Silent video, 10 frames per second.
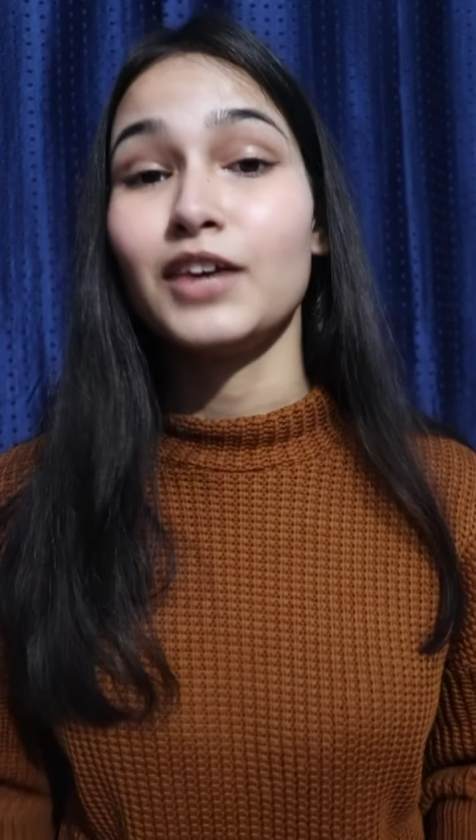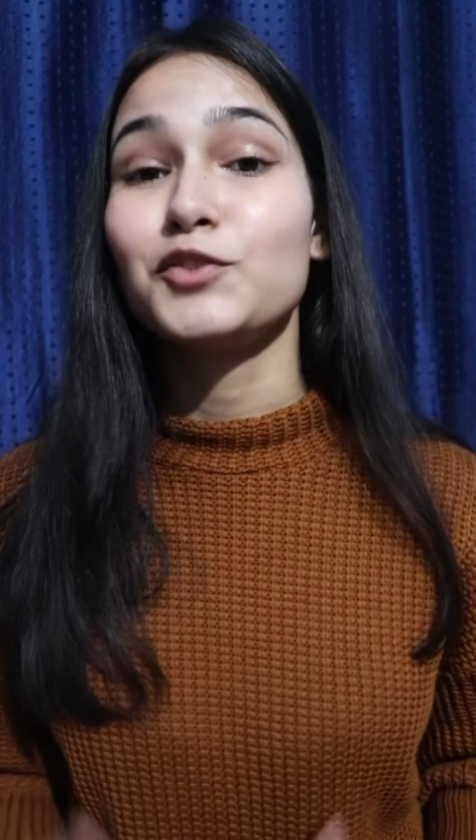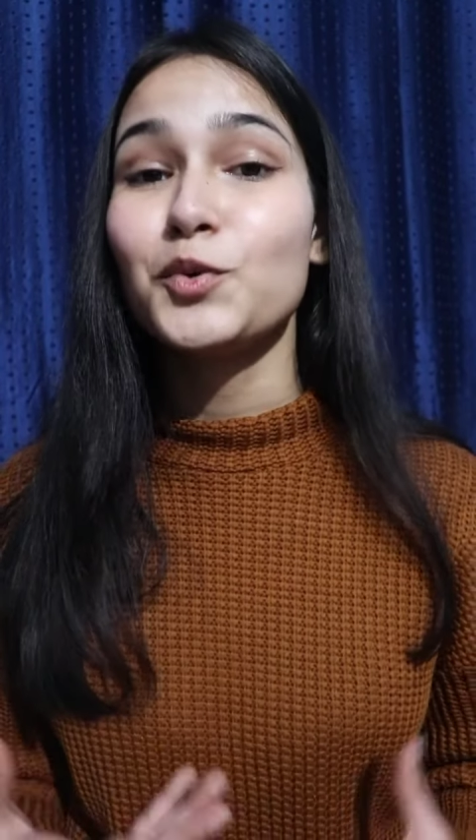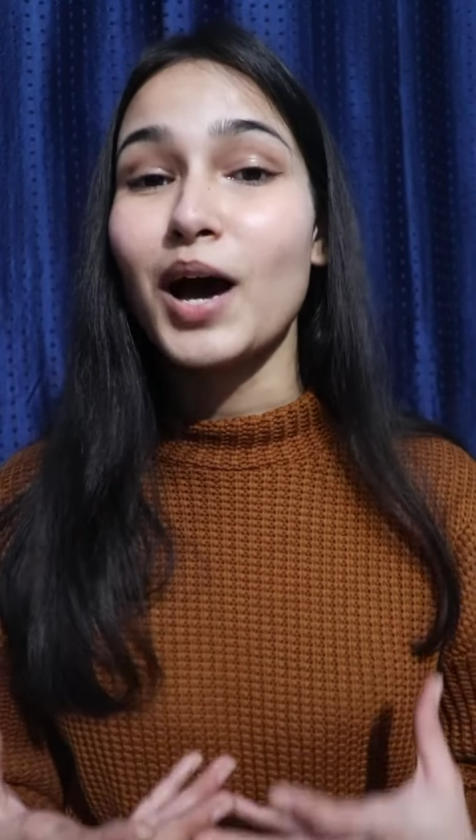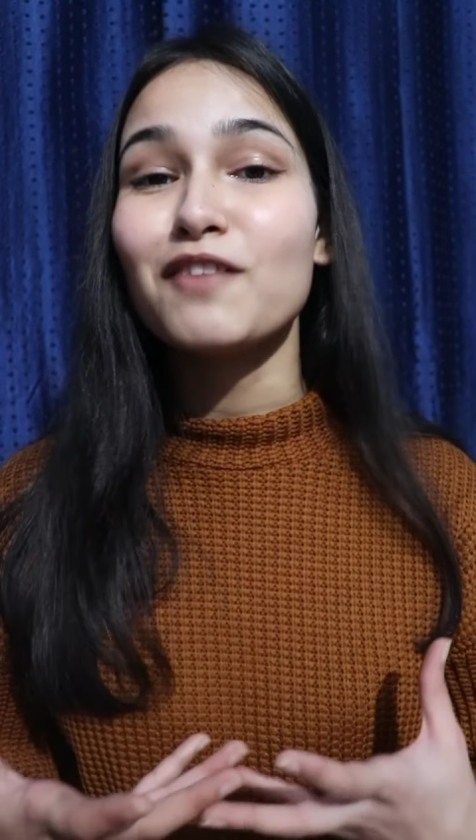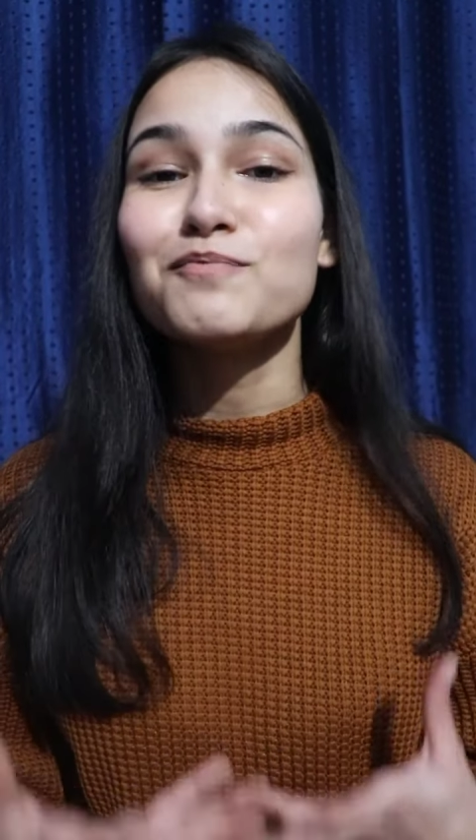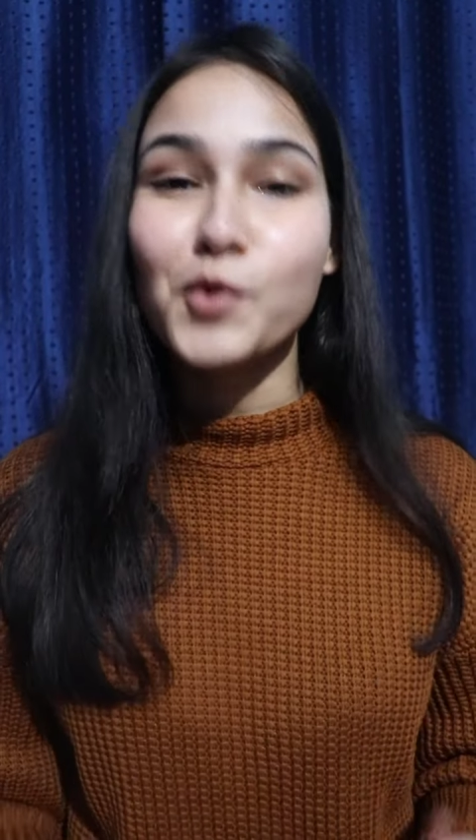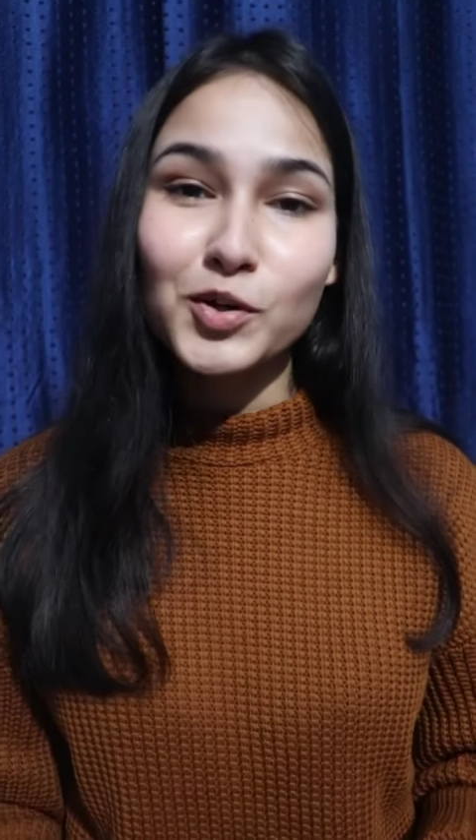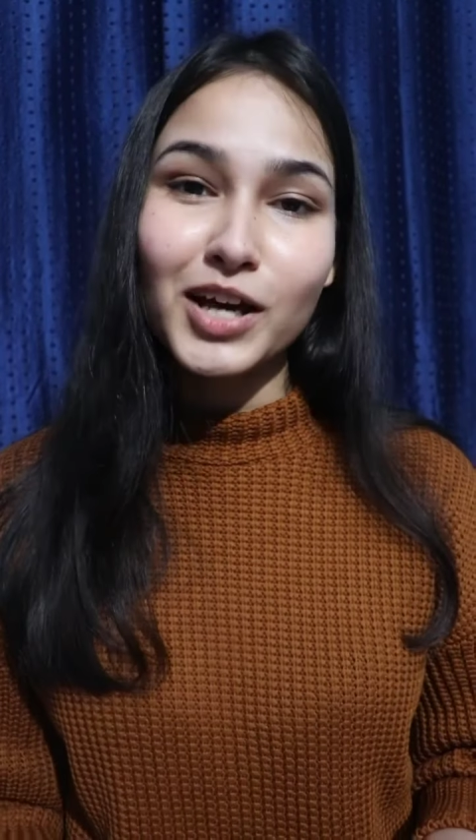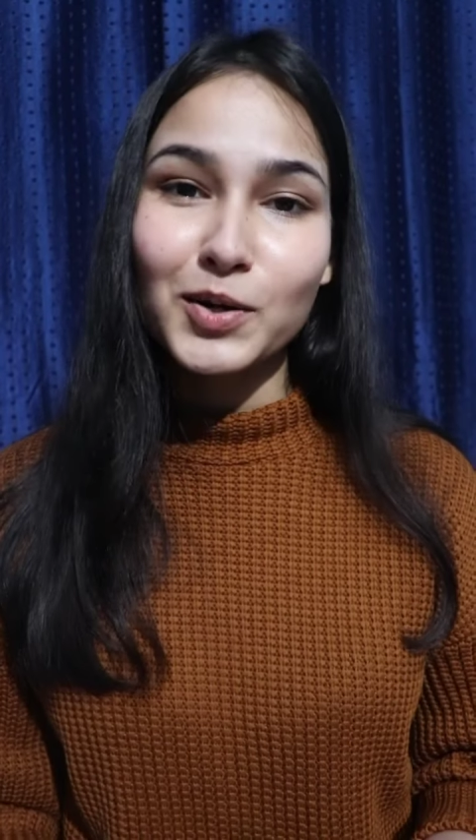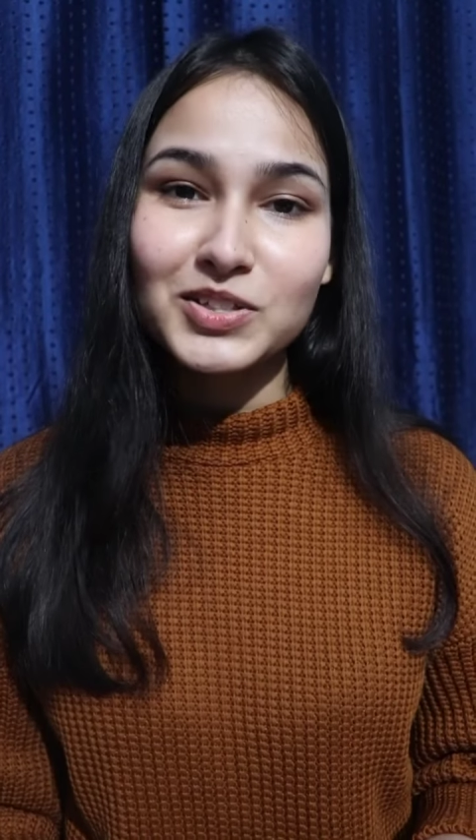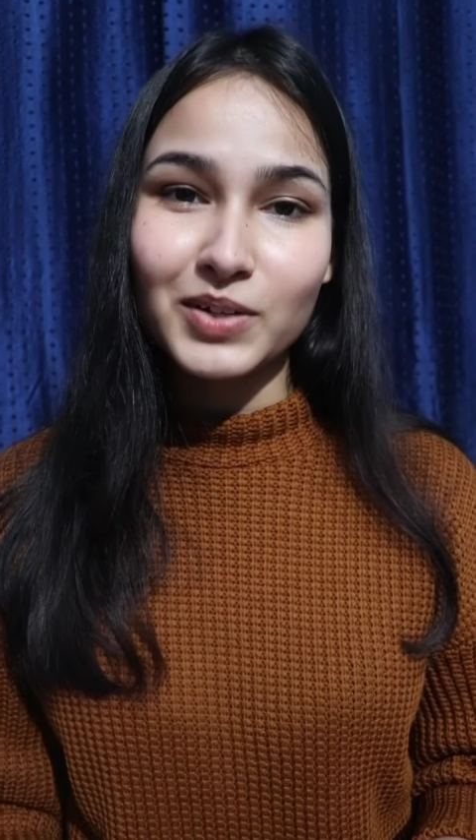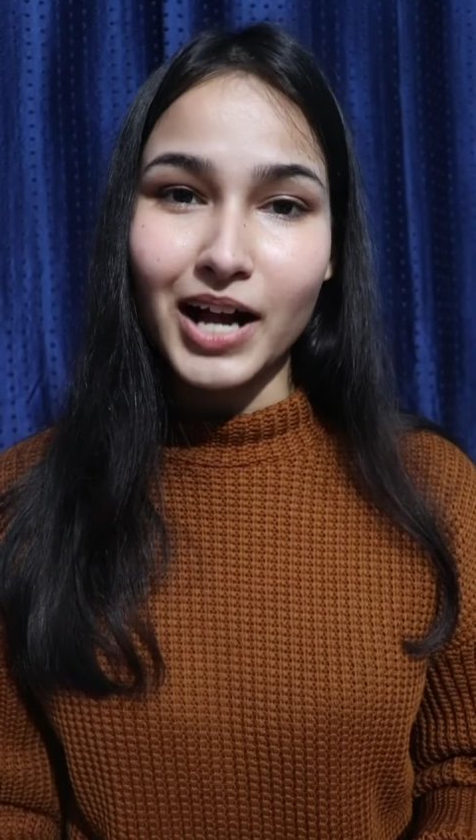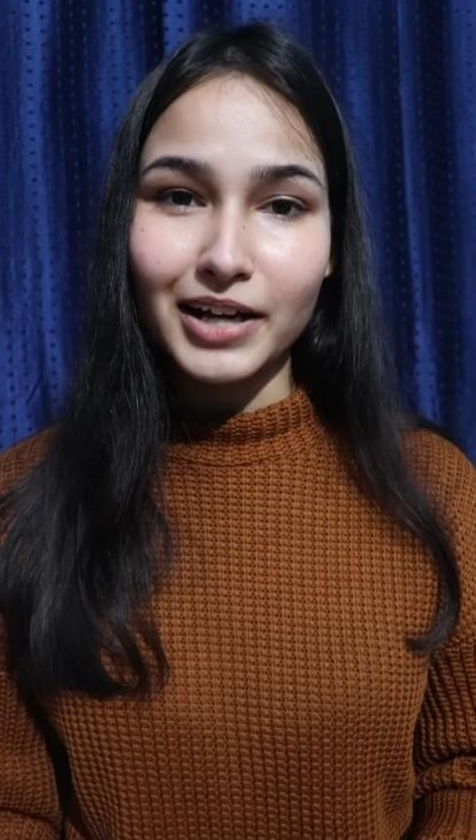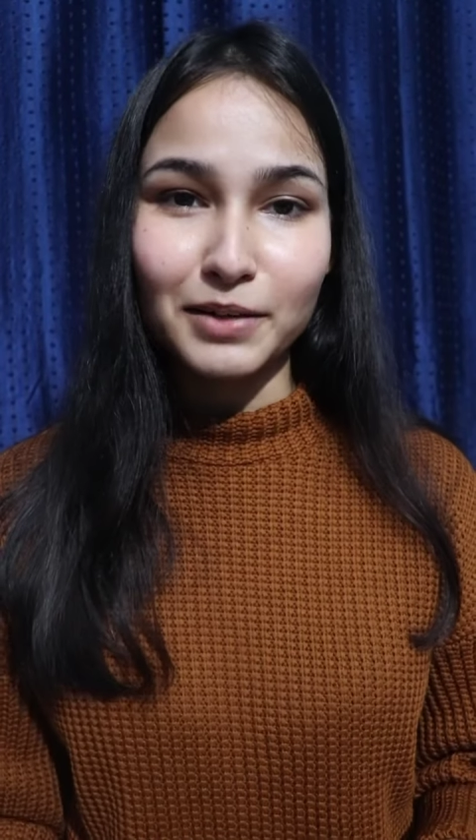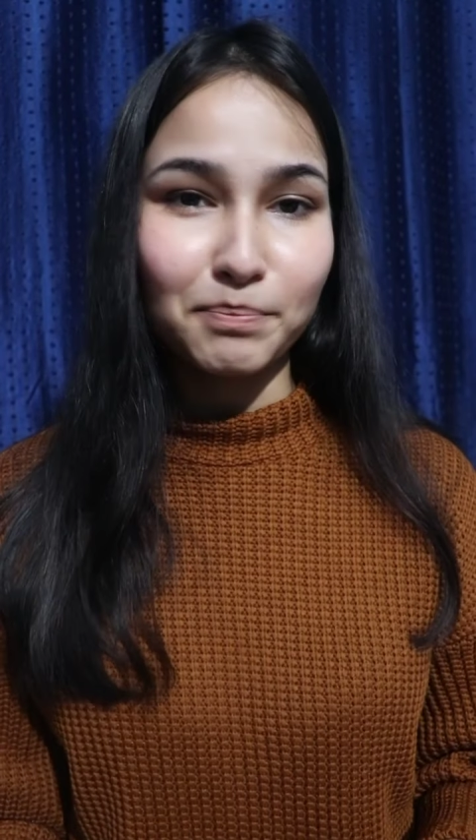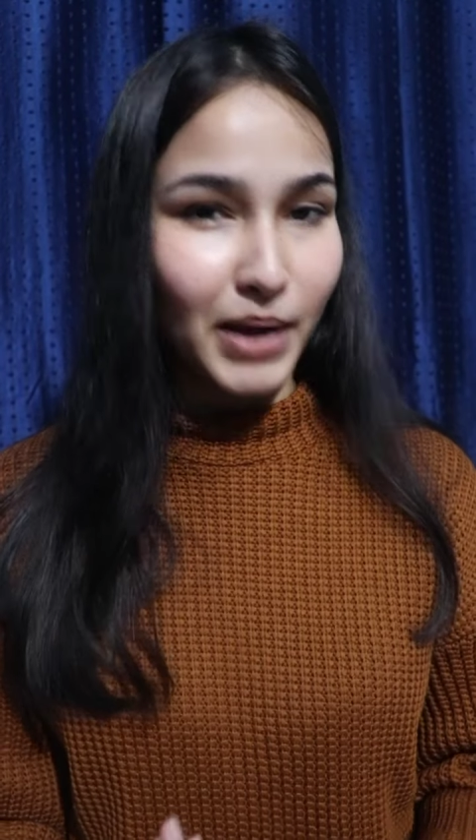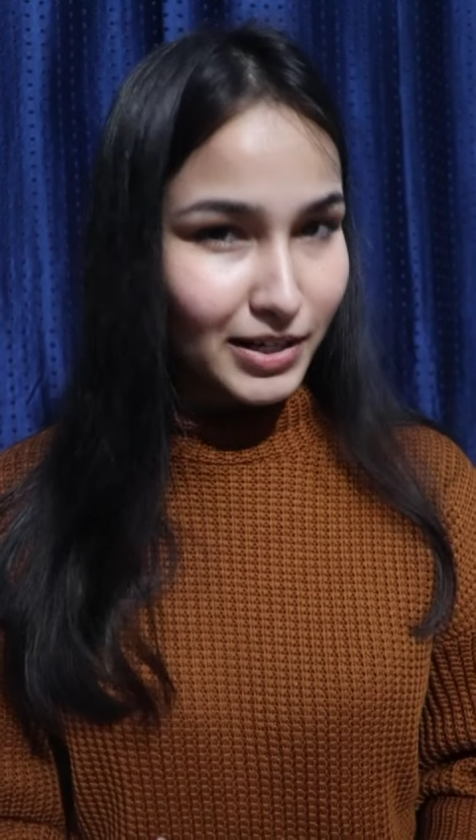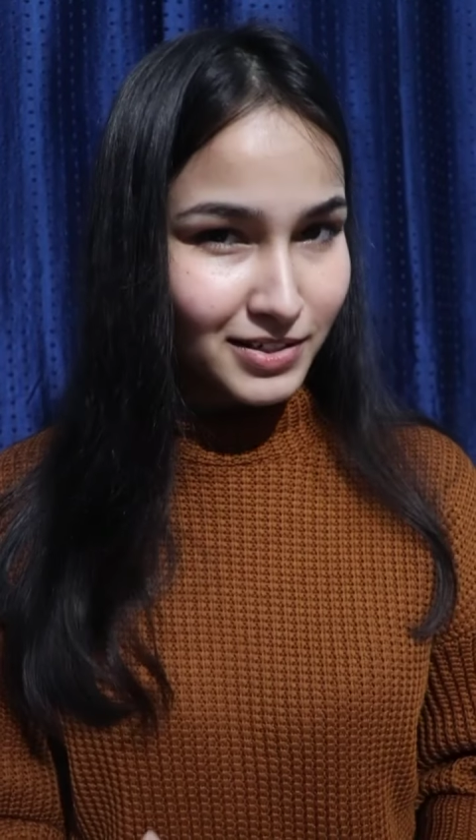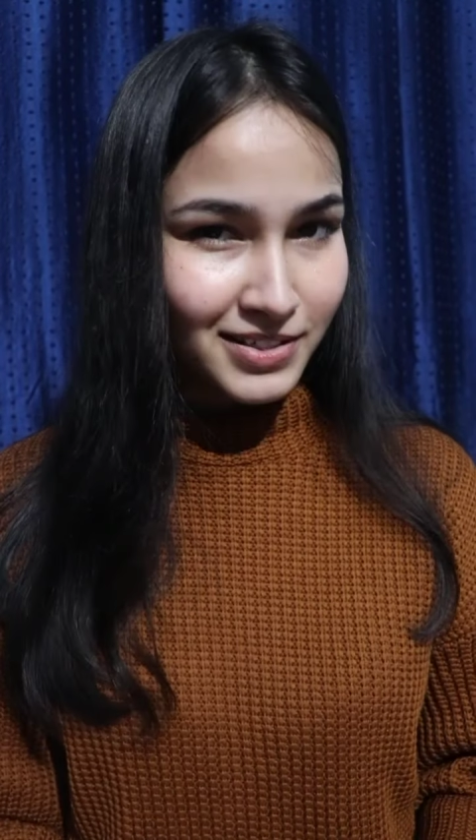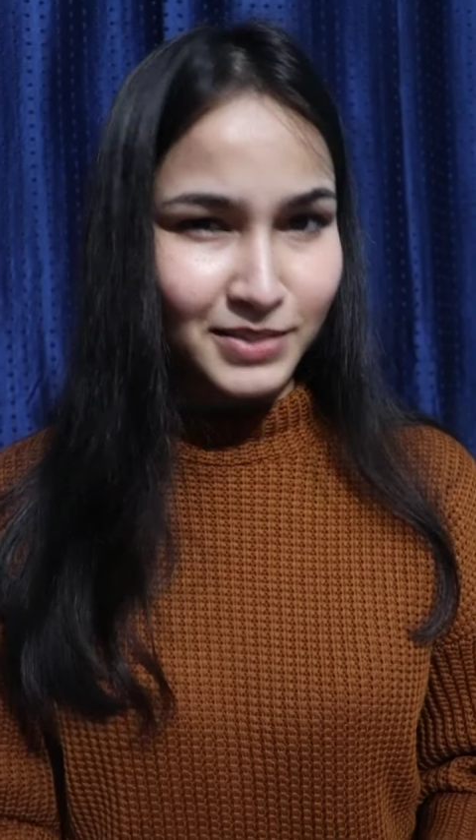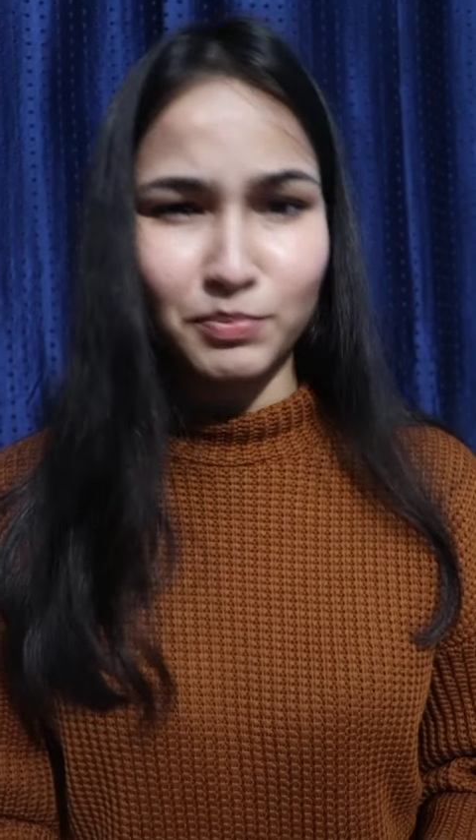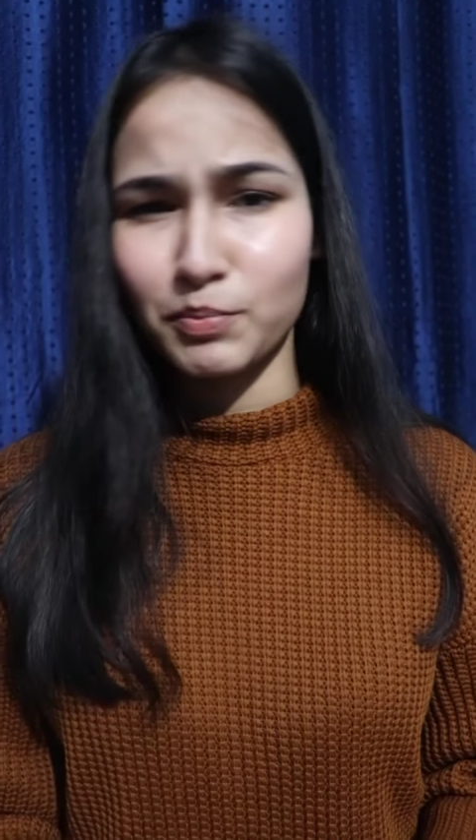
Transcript: If you have more doubts regarding patterns,